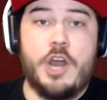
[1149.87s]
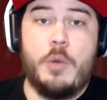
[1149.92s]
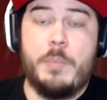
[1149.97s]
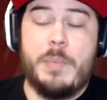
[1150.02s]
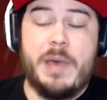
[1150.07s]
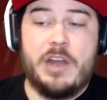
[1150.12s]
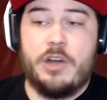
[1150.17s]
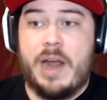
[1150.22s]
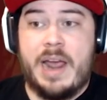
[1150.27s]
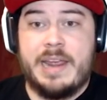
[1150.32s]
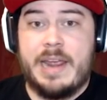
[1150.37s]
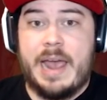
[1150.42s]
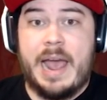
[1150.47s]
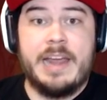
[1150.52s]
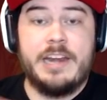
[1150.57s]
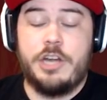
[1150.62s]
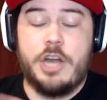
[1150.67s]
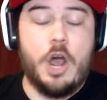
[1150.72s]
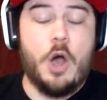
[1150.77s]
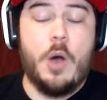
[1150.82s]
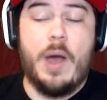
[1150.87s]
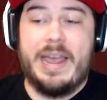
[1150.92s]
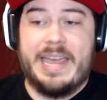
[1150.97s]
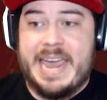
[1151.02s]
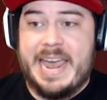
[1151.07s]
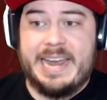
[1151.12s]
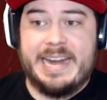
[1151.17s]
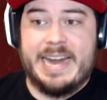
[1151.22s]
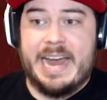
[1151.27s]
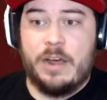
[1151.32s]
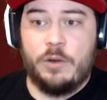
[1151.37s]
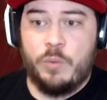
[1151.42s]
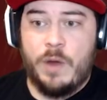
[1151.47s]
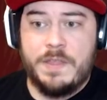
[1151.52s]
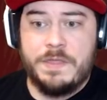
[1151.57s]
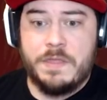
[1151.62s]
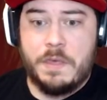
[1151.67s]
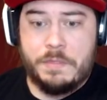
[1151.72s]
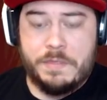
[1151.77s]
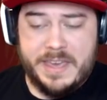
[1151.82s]
know better. I, I know I can't
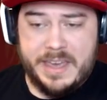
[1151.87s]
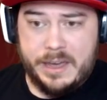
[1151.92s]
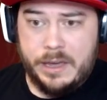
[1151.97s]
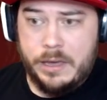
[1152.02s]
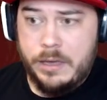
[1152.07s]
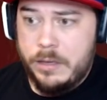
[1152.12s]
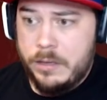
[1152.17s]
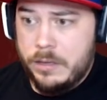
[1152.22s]
outrun the thing.